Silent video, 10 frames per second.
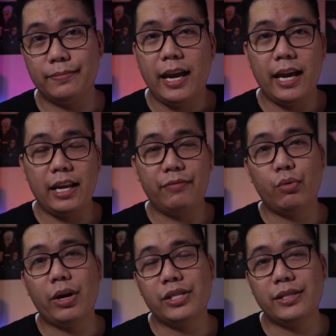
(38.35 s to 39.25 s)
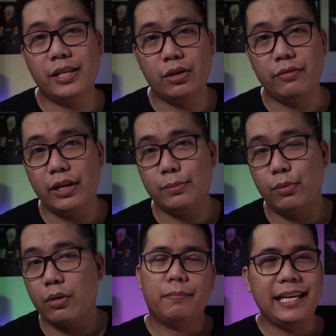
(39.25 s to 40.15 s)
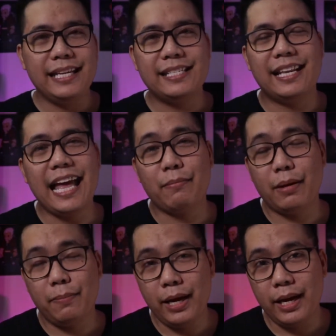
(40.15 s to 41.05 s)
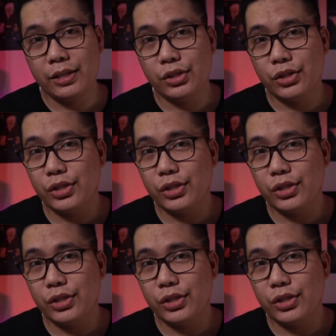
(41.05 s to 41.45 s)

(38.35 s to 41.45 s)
And if you're watching this on Facebook, please like my page,